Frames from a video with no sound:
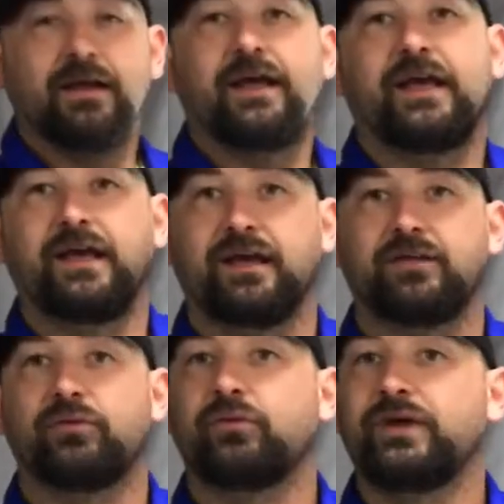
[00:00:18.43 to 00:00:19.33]

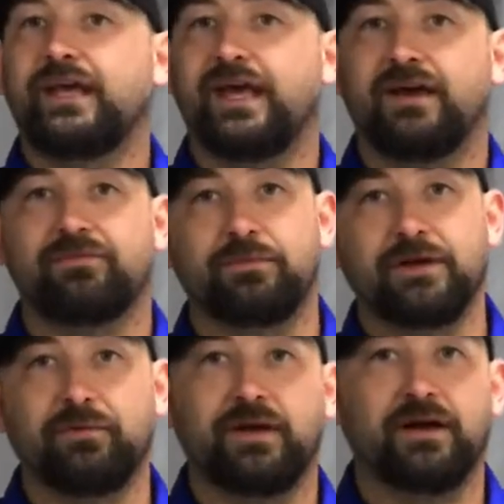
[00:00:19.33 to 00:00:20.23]
And we have a
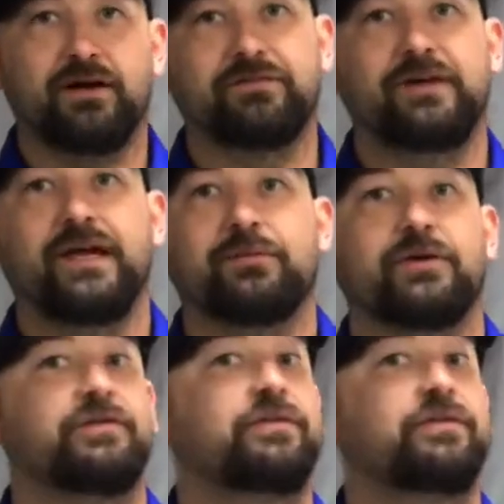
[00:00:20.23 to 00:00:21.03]
big wang off camera.